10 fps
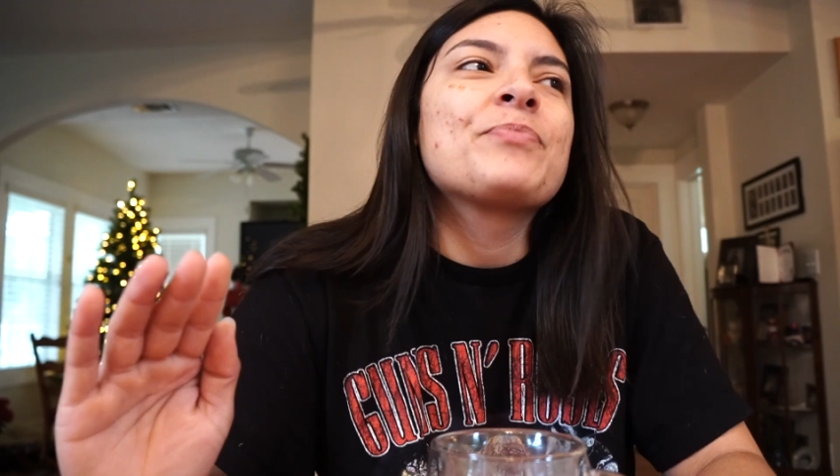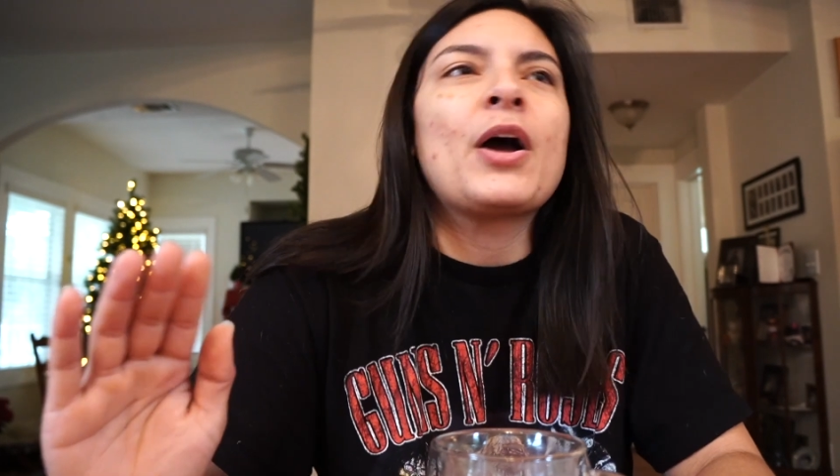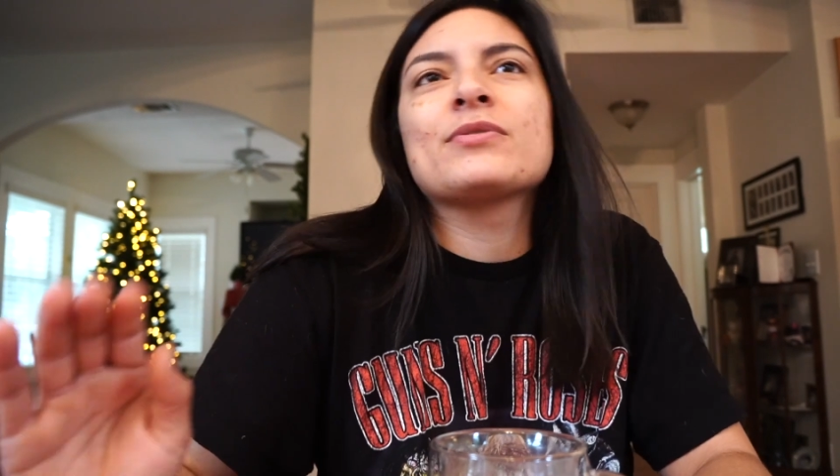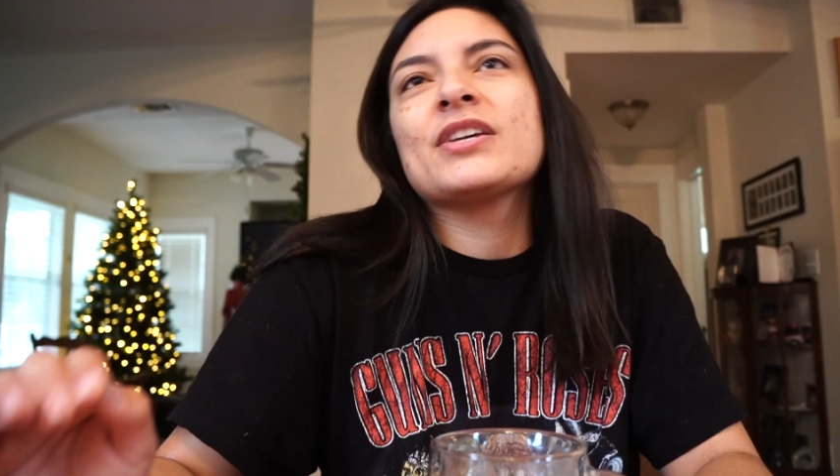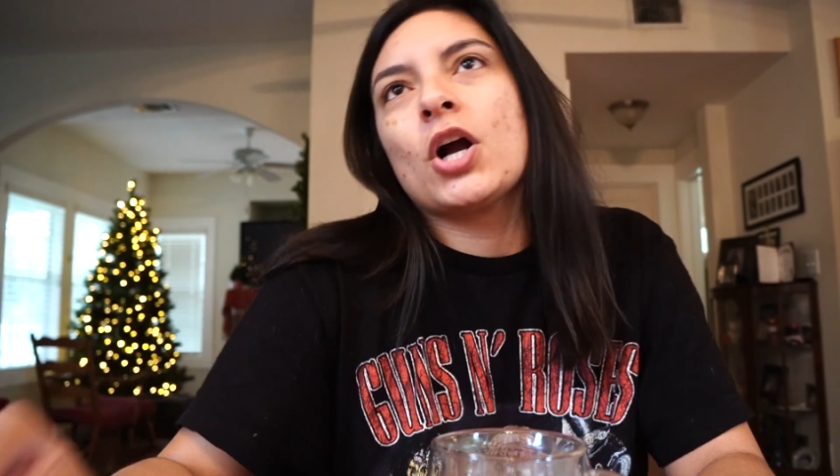
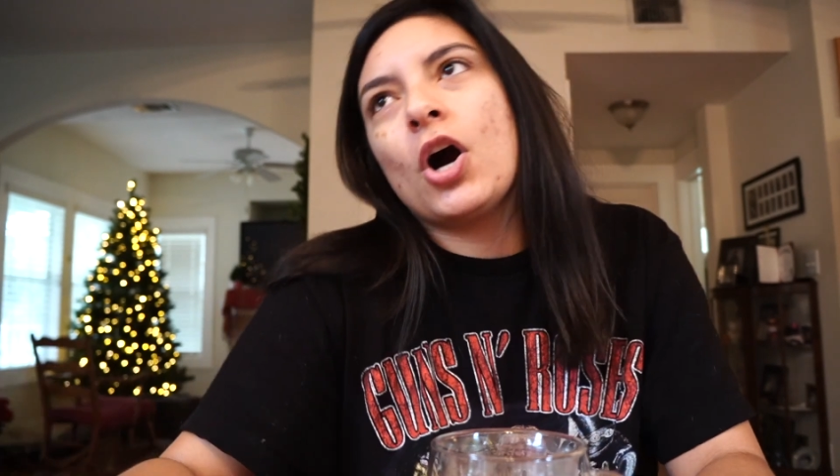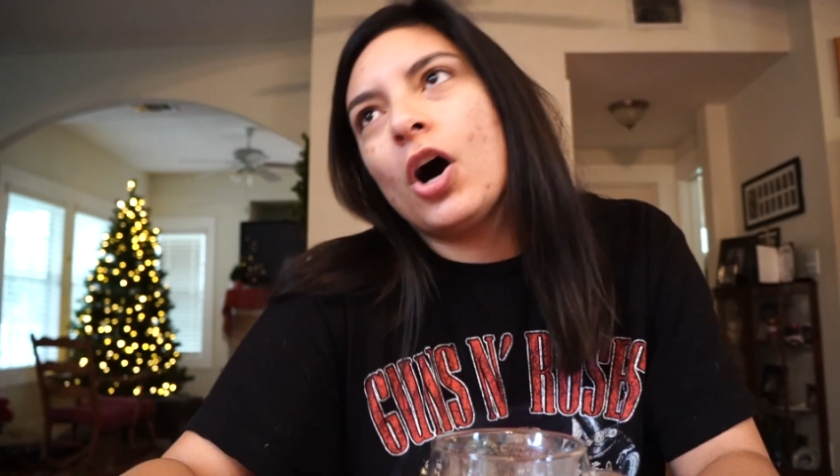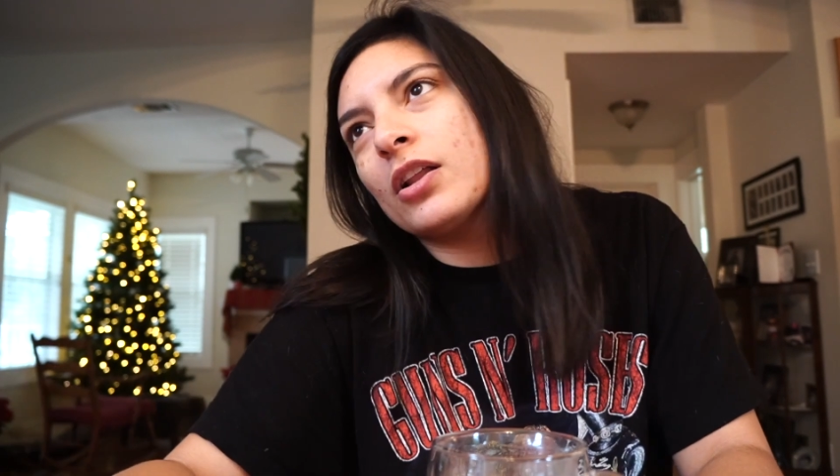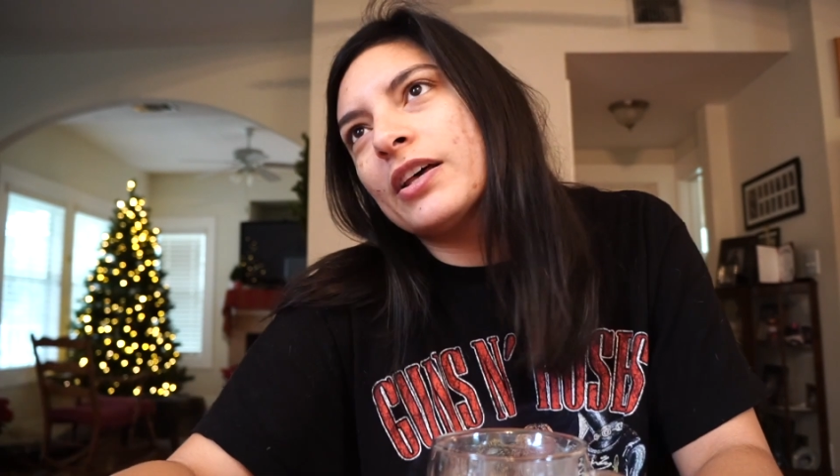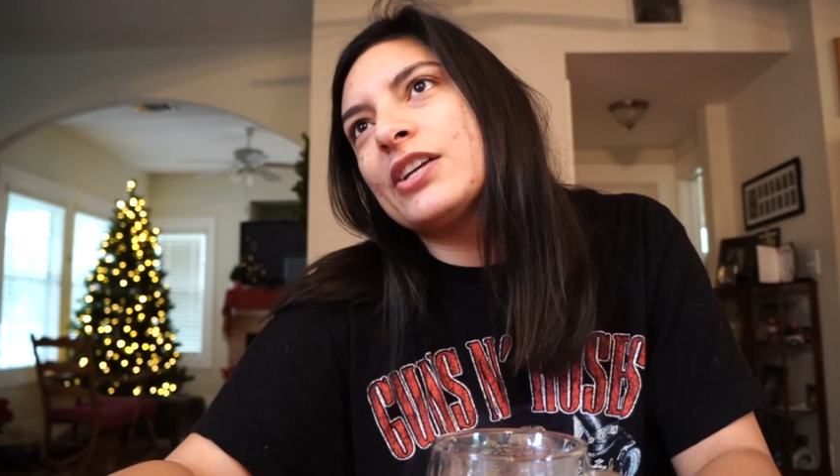I was in
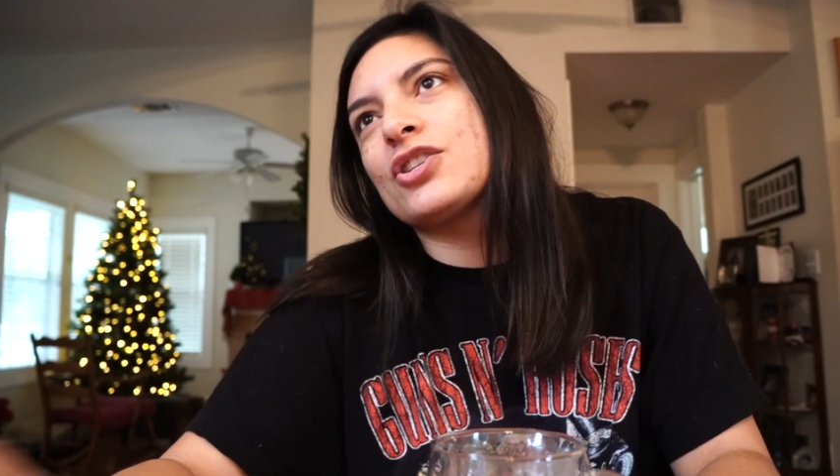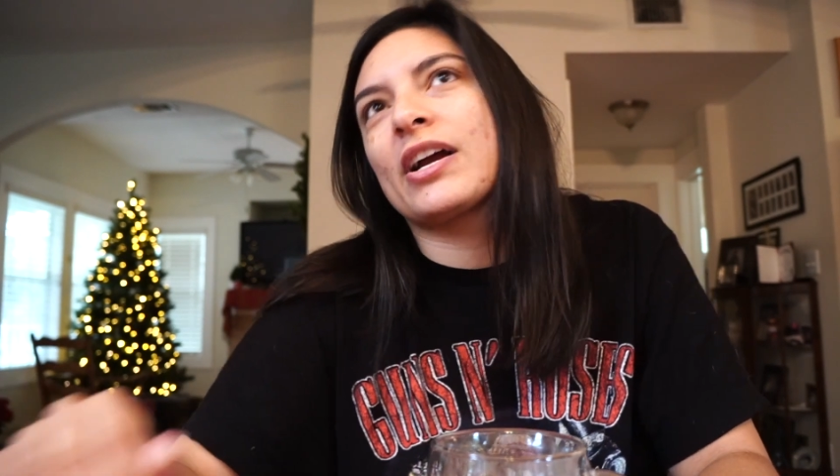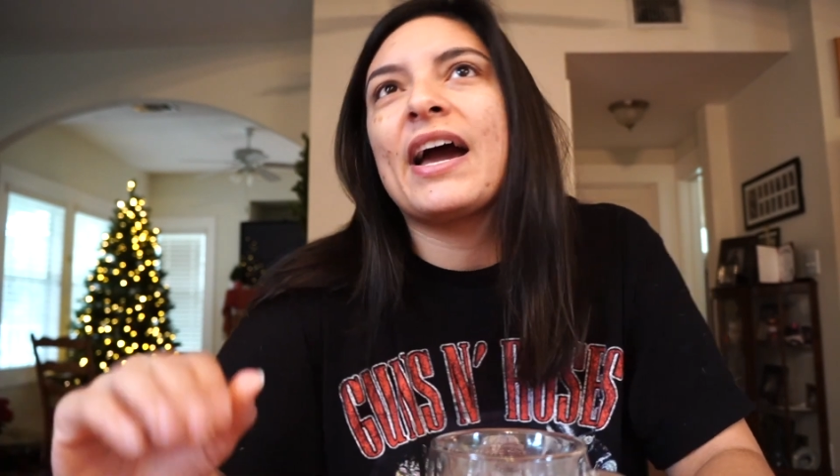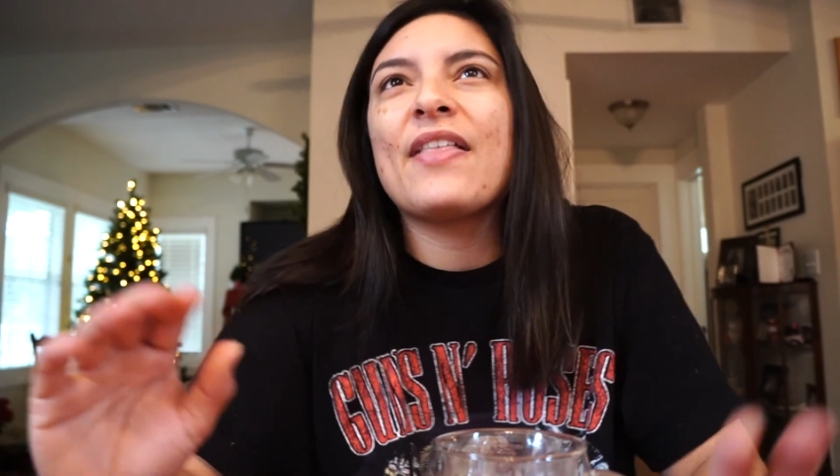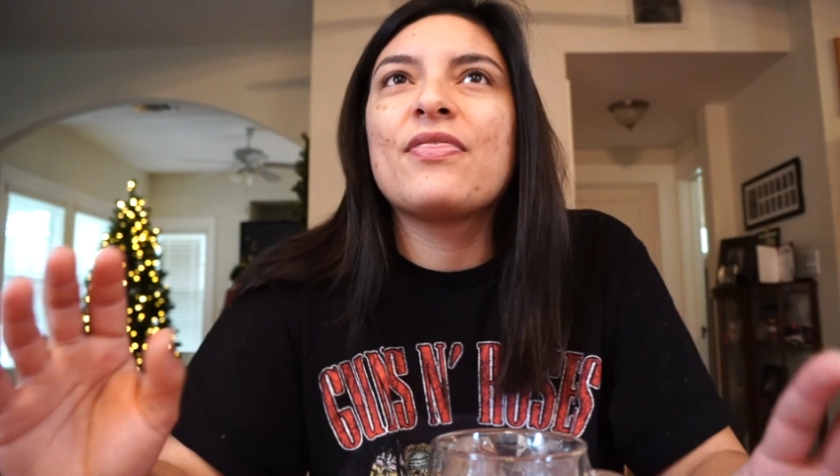college.
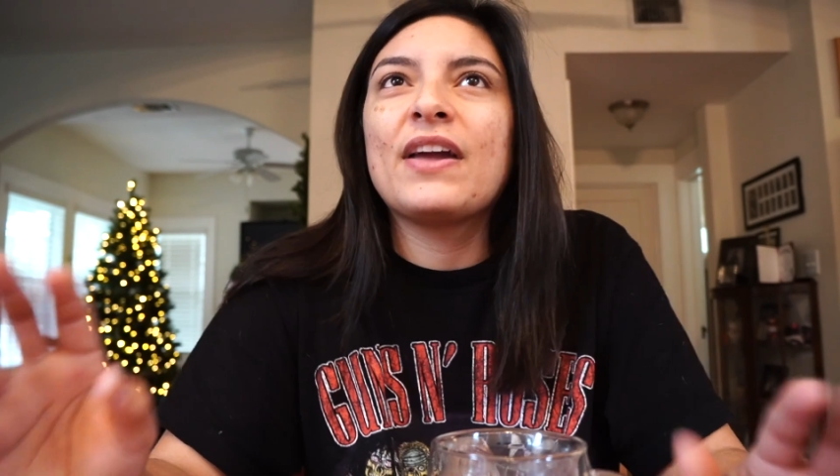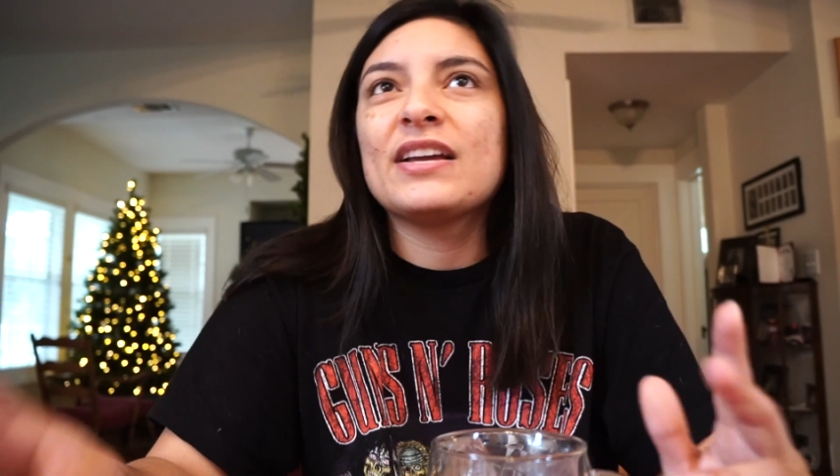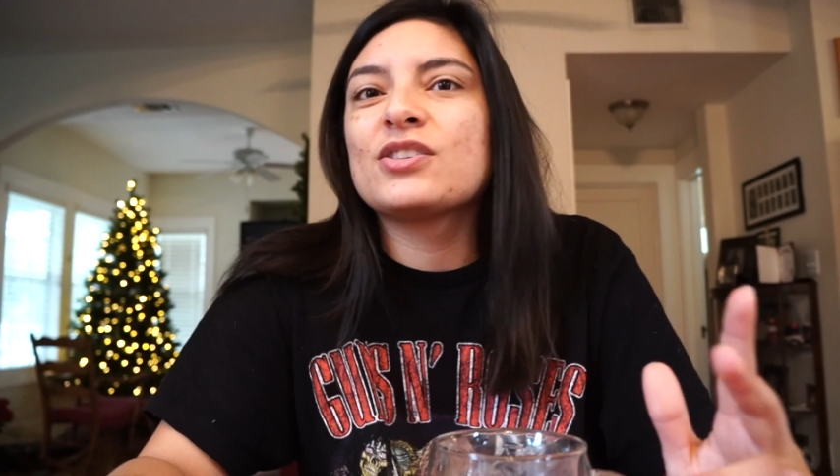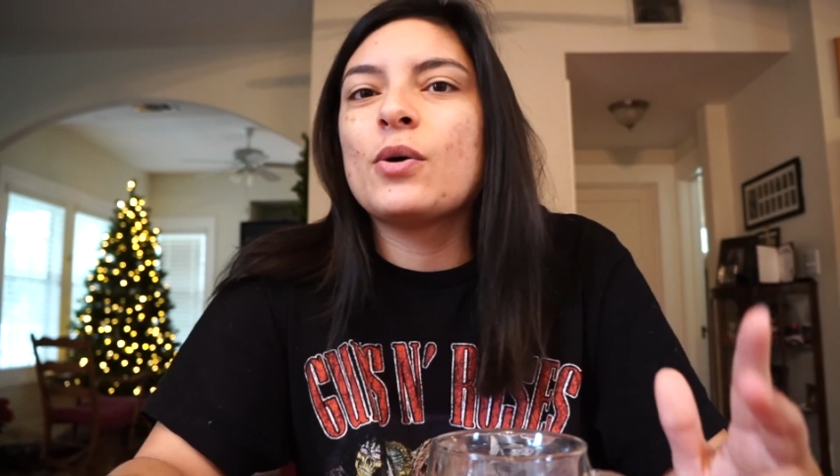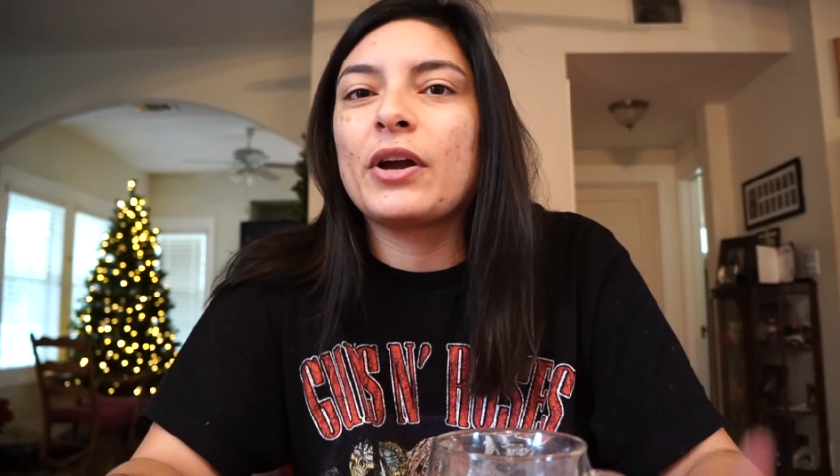Like, I had
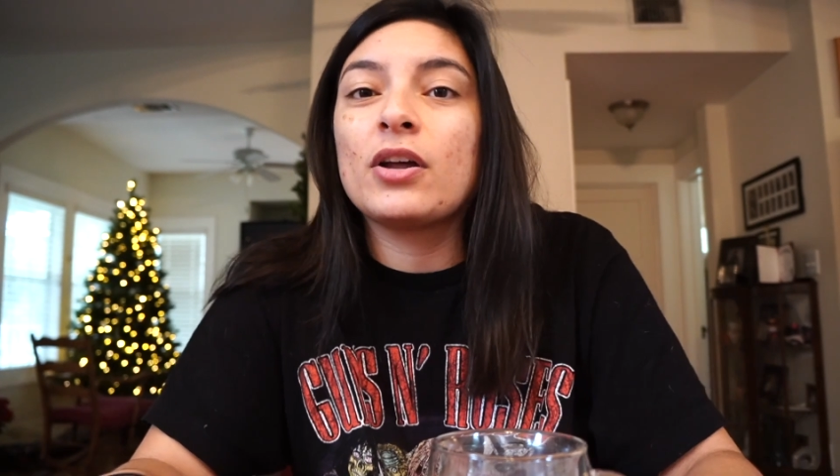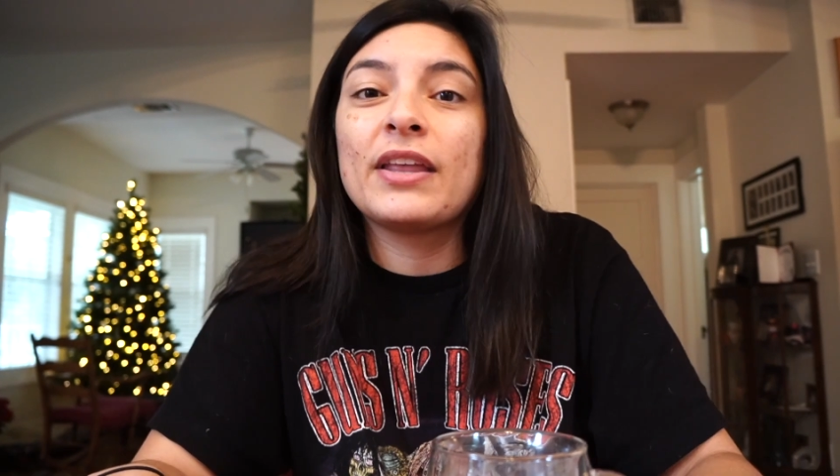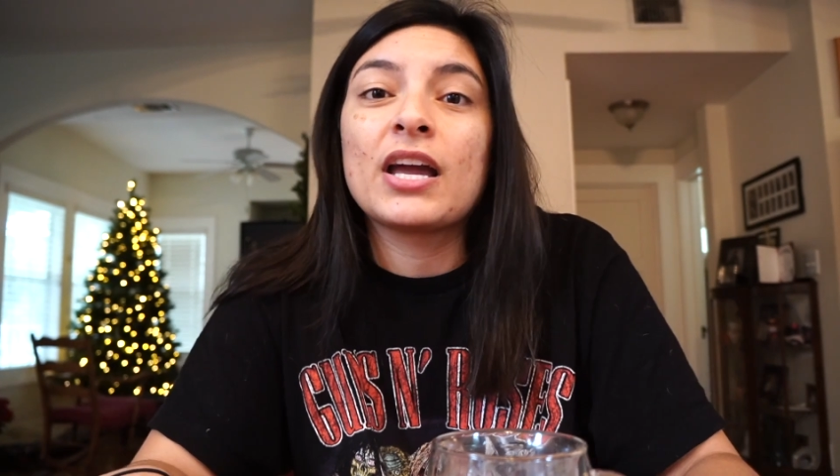things going on,